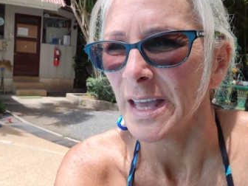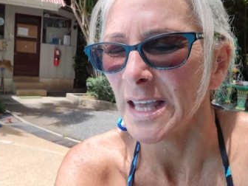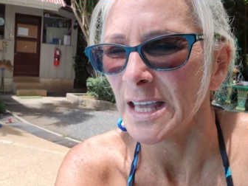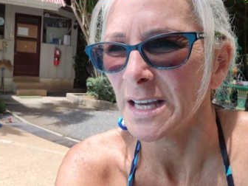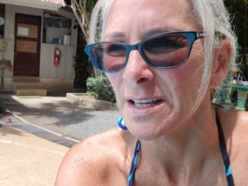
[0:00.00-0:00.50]

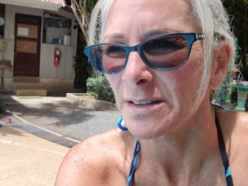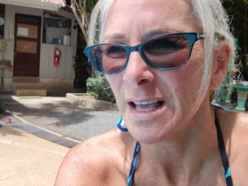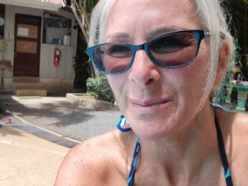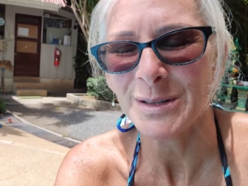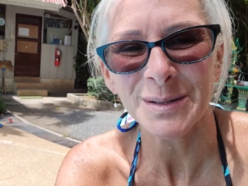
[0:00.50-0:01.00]
and
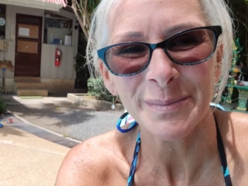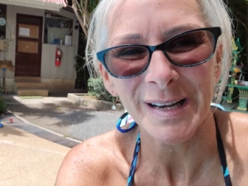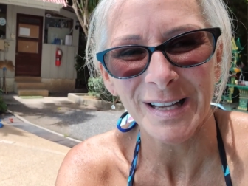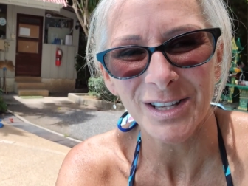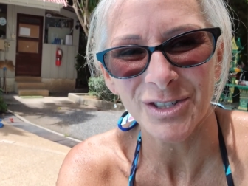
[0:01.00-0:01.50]
gave me some
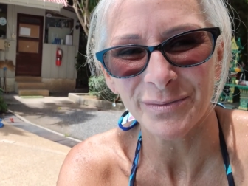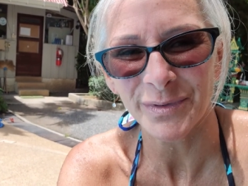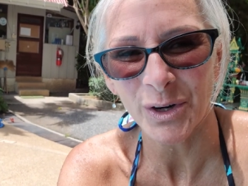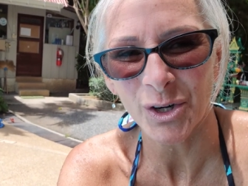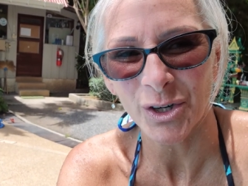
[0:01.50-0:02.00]
medication
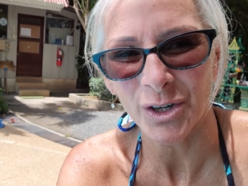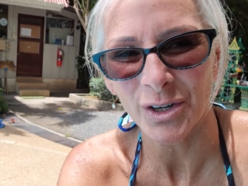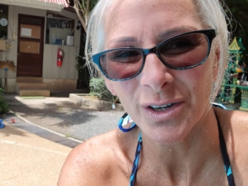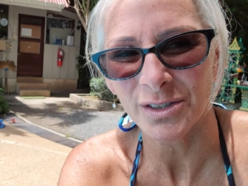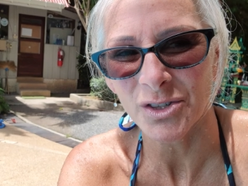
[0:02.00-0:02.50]
for
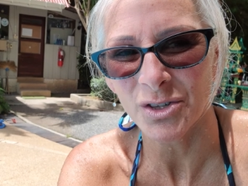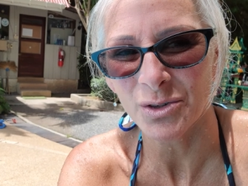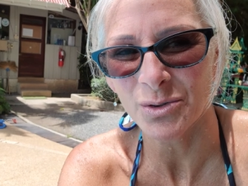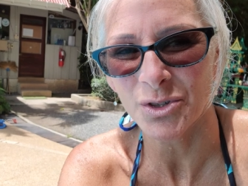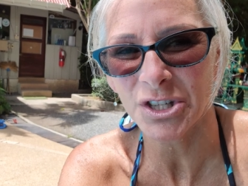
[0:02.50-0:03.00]
her
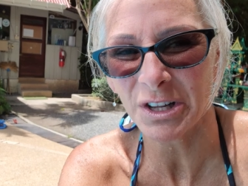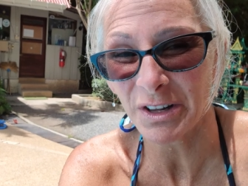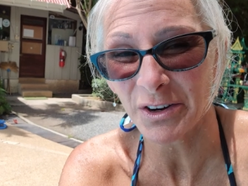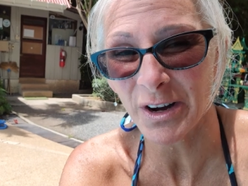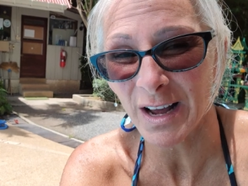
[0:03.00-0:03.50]
to chill
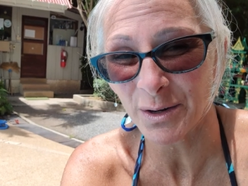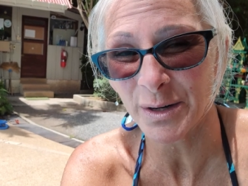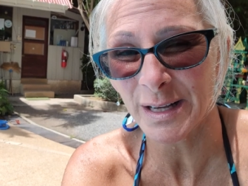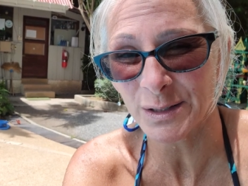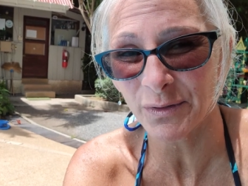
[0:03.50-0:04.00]
her out
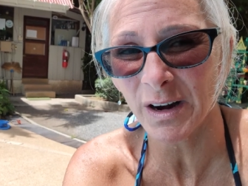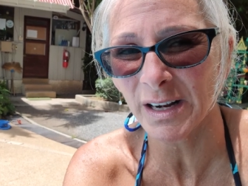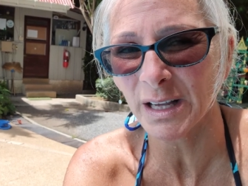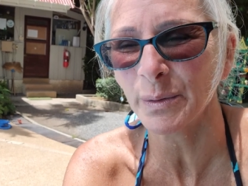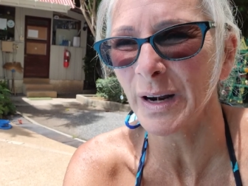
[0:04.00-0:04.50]
next
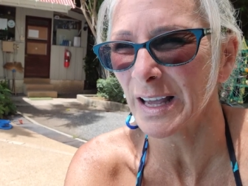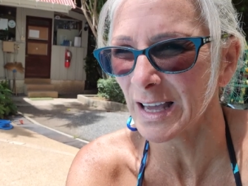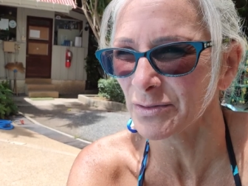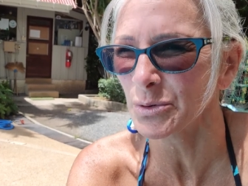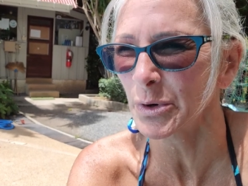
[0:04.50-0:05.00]
Friday when I
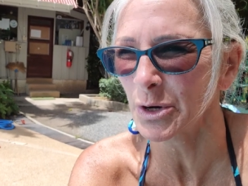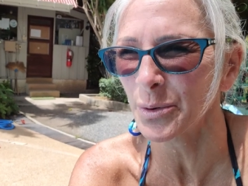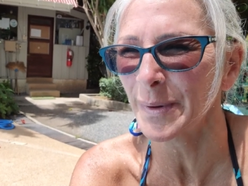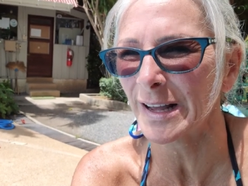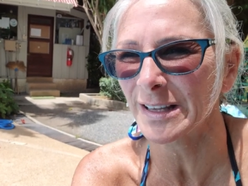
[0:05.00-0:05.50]
have to bring her
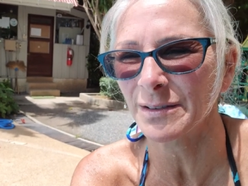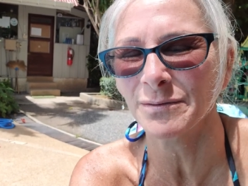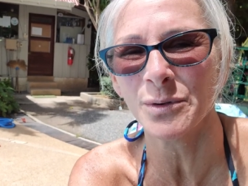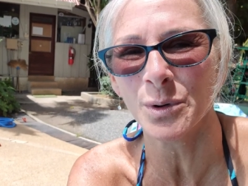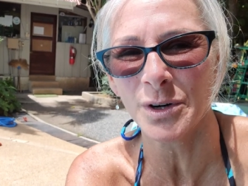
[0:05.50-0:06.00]
back in
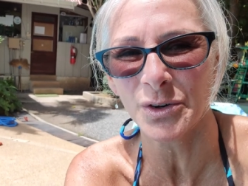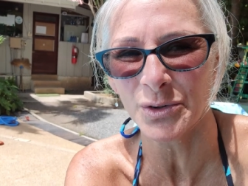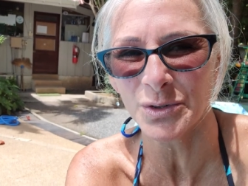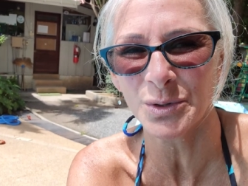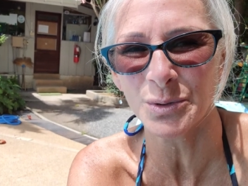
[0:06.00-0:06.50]
for her
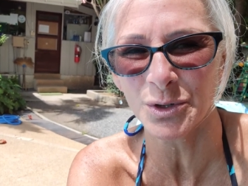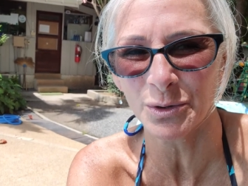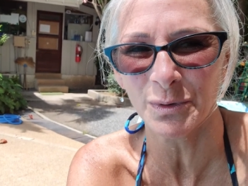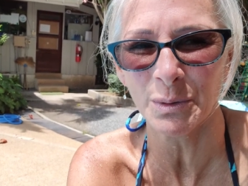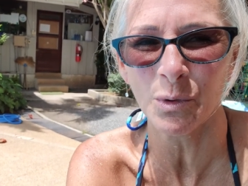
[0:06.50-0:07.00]
suture
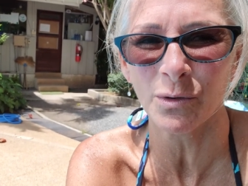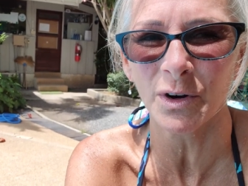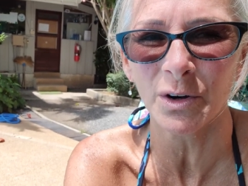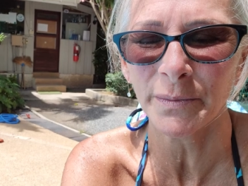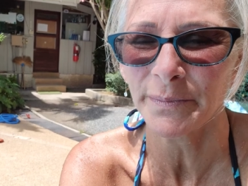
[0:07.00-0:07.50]
removal.